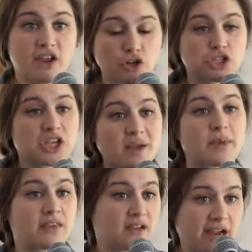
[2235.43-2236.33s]
they're
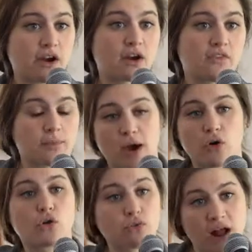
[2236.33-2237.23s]
shaping the narrative
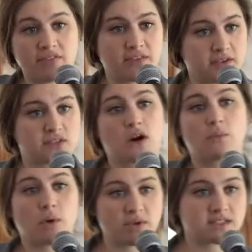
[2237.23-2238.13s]
about who non-theists are
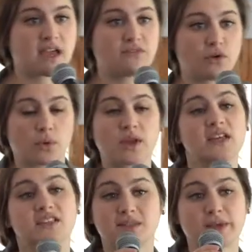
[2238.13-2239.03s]
and what we stand for. We
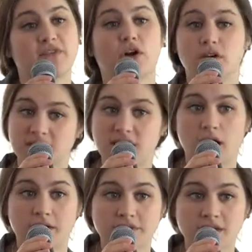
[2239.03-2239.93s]
need to speak for
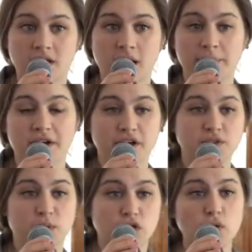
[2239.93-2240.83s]
ourselves.
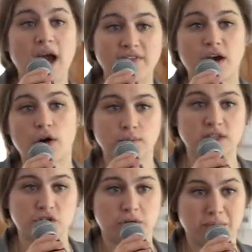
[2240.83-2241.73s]
Because when you have that home
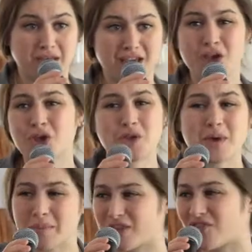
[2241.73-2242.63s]
district meeting, you
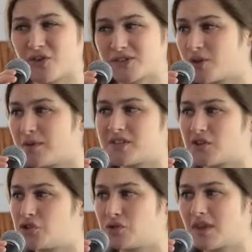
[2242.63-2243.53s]
might be the first humanistic
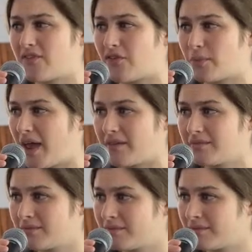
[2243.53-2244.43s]
Jew they've ever met.
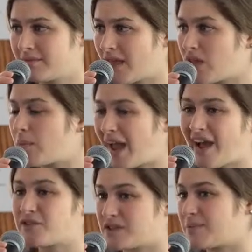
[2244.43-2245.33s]
And you might
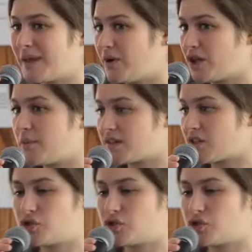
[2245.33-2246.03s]
have to explain what humanistic